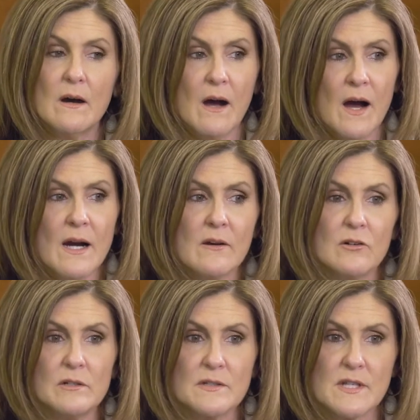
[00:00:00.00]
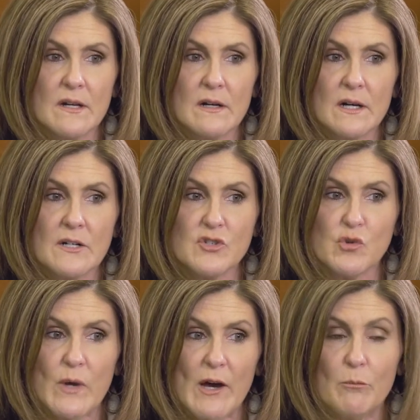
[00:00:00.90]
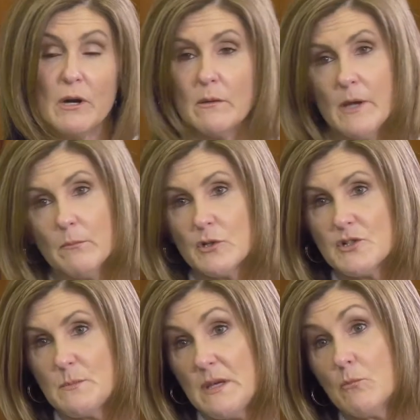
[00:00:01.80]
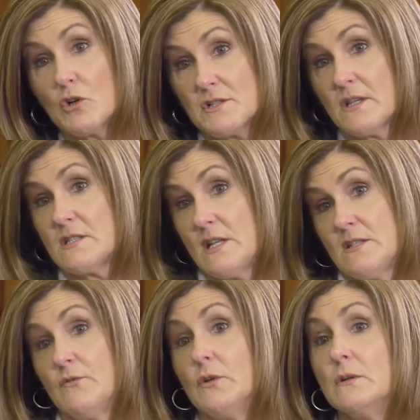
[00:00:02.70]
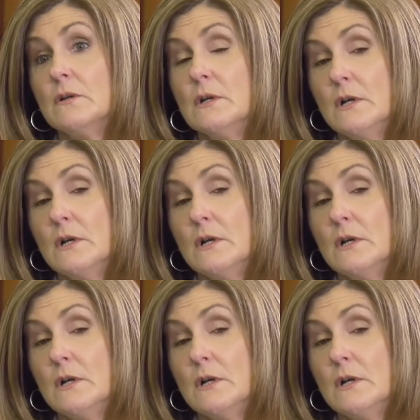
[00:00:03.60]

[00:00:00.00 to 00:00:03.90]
Our goals are to help our members be more successful.